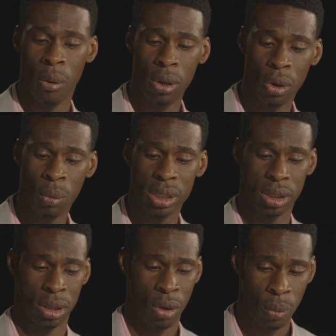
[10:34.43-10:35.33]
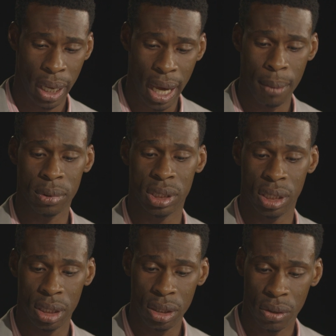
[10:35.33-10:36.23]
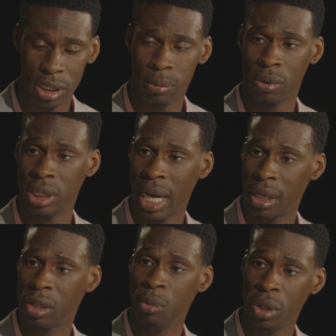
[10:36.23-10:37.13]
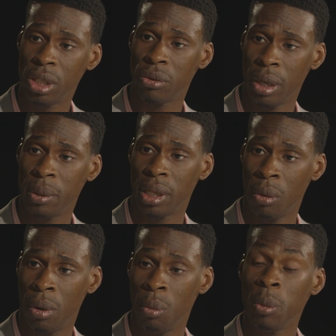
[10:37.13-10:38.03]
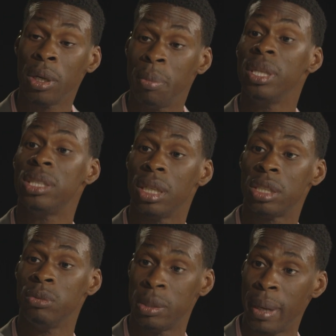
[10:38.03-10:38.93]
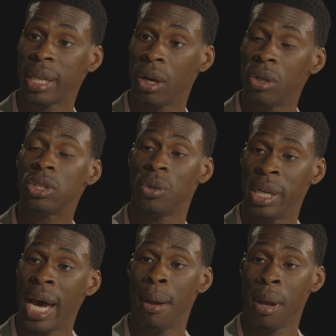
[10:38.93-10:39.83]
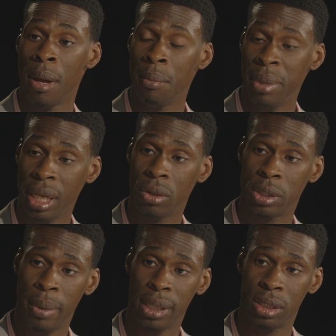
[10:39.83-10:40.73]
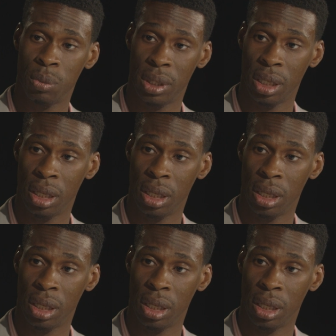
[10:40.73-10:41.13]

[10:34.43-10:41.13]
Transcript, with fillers: you know, once we're able to, you know, explore and see how the community create what they want, we want the police to respect that also and not be in those spaces with the